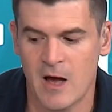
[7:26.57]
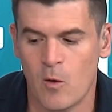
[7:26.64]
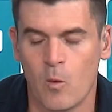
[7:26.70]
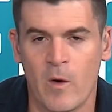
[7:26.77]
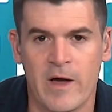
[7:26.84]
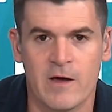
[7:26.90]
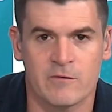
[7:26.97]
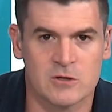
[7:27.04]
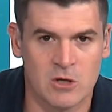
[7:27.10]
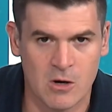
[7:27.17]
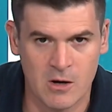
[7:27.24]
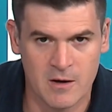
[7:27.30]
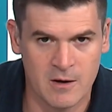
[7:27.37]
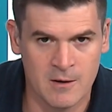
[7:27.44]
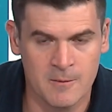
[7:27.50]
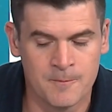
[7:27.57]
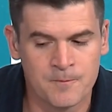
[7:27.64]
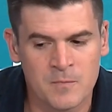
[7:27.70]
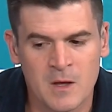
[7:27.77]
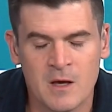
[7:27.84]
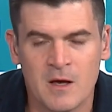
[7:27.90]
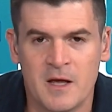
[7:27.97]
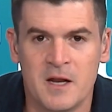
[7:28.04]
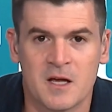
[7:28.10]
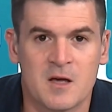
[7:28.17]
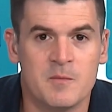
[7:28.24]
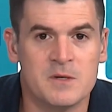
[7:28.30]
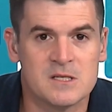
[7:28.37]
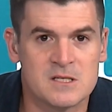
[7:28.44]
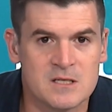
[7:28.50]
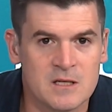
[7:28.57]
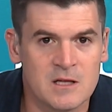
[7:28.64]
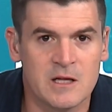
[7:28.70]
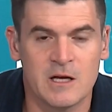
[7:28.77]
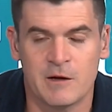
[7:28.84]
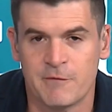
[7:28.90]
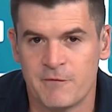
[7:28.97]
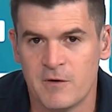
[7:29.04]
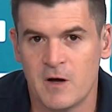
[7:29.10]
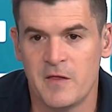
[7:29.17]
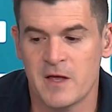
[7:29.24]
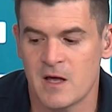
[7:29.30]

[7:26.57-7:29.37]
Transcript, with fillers: that way of talking, and it can be silly and fun.